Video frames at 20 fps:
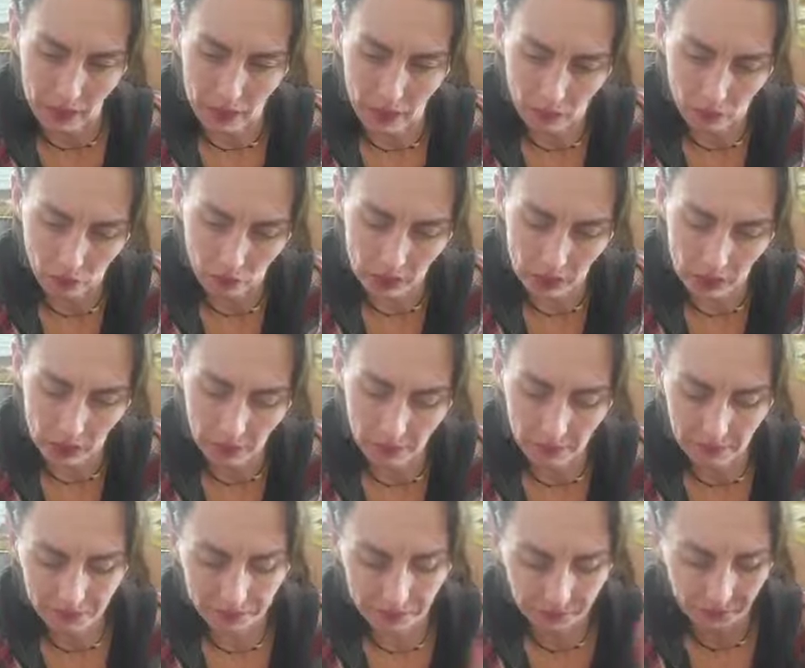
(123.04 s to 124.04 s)
interesting.
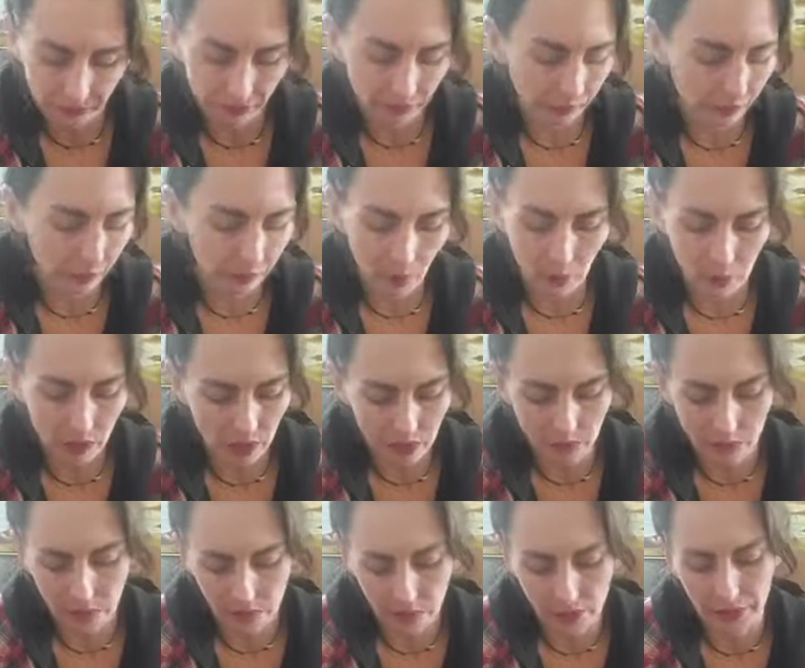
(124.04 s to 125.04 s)
But we're
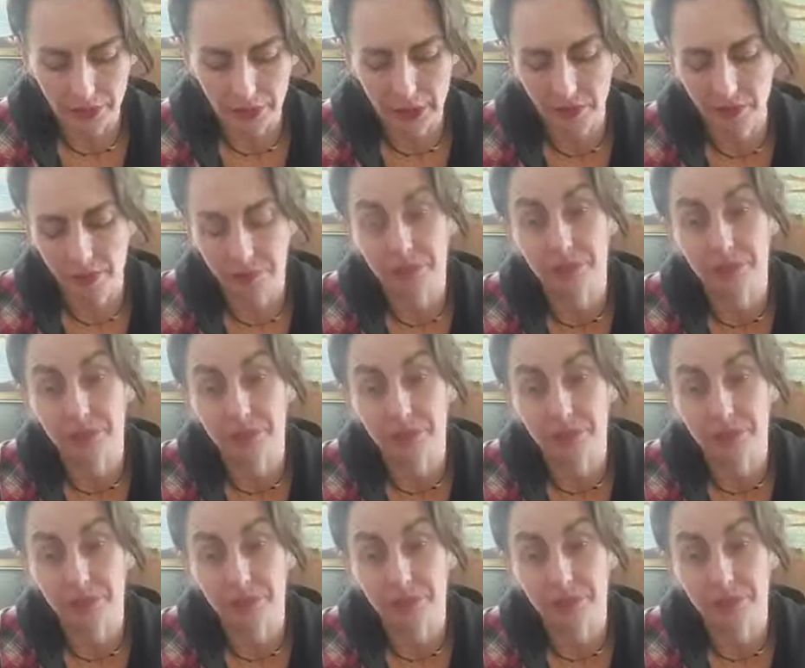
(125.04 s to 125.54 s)
talking about clearing.